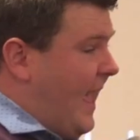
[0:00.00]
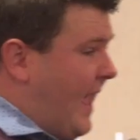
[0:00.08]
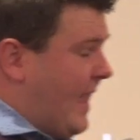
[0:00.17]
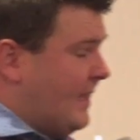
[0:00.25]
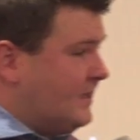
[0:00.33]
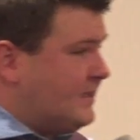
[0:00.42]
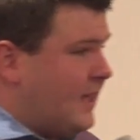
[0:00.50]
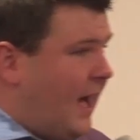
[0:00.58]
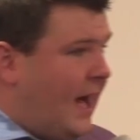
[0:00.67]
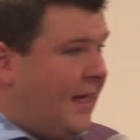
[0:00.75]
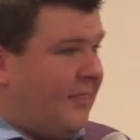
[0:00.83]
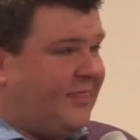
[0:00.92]
and
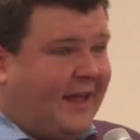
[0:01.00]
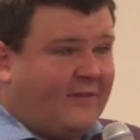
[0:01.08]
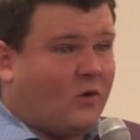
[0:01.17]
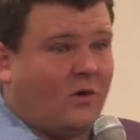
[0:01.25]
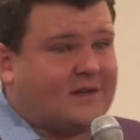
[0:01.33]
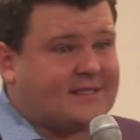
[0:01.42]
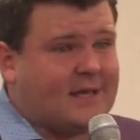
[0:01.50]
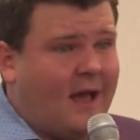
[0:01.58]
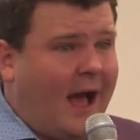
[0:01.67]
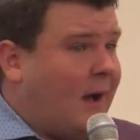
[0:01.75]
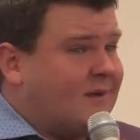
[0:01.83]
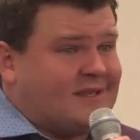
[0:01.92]
uh, then of course,
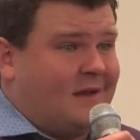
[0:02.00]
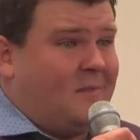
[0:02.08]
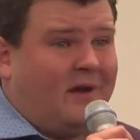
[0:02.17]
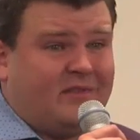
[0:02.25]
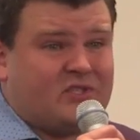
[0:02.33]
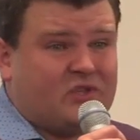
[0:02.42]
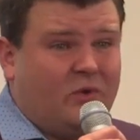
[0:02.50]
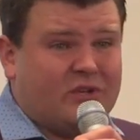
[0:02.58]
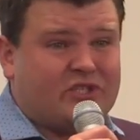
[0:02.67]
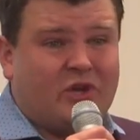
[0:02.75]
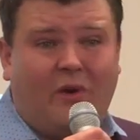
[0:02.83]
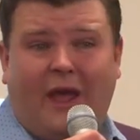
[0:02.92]
I was on Martha
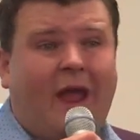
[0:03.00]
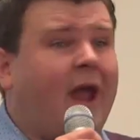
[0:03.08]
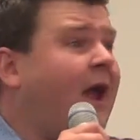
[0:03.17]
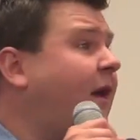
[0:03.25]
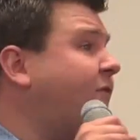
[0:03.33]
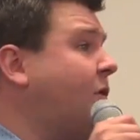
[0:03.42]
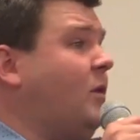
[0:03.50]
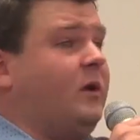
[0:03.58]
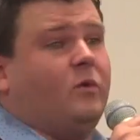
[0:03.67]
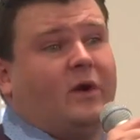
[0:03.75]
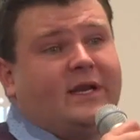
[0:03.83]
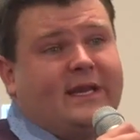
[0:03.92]
Stewart, so
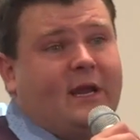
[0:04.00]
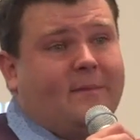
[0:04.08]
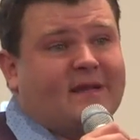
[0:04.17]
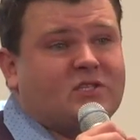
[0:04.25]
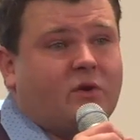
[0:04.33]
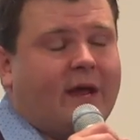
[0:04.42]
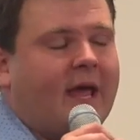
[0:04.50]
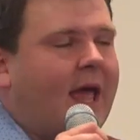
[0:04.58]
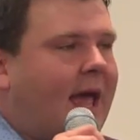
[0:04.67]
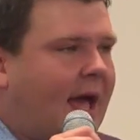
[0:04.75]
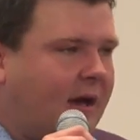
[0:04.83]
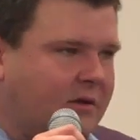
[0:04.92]
everyone wanted to hear my story.
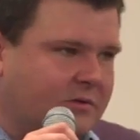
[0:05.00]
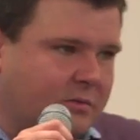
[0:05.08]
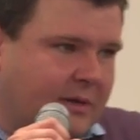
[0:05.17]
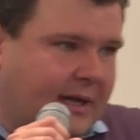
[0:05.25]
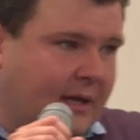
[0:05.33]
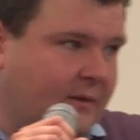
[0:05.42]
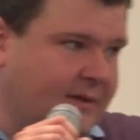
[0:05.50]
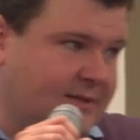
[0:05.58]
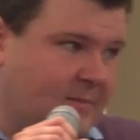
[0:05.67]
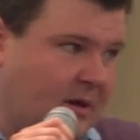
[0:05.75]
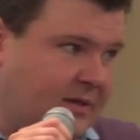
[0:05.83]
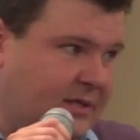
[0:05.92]
How, how
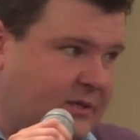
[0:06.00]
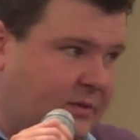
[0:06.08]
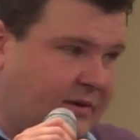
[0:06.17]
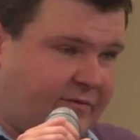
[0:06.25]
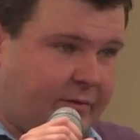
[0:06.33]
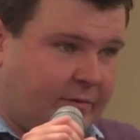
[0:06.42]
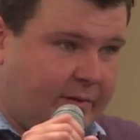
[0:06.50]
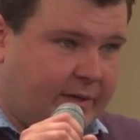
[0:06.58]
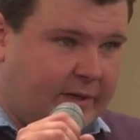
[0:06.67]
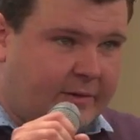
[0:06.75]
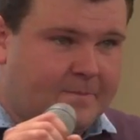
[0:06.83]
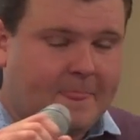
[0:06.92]
is Martha Stewart for
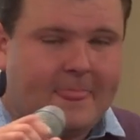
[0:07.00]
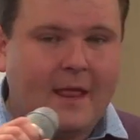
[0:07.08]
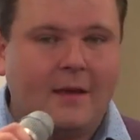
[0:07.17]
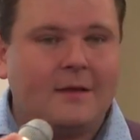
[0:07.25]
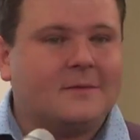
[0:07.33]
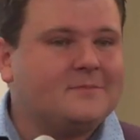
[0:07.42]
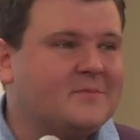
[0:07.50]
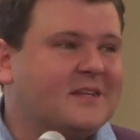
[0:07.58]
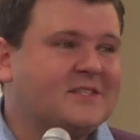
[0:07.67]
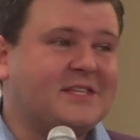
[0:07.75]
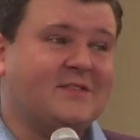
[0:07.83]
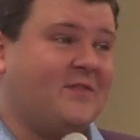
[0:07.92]
real?
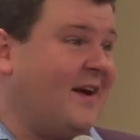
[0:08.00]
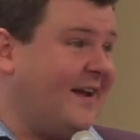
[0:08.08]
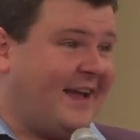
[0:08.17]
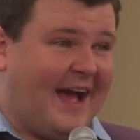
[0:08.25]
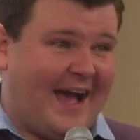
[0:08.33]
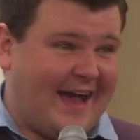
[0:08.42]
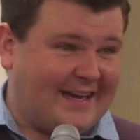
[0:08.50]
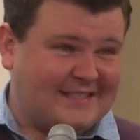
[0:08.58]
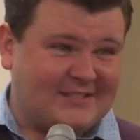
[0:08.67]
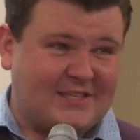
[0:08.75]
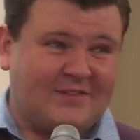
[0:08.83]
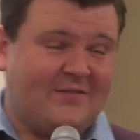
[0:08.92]
She's very kind,
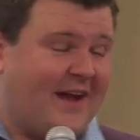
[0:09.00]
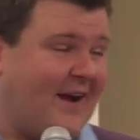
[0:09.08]
she's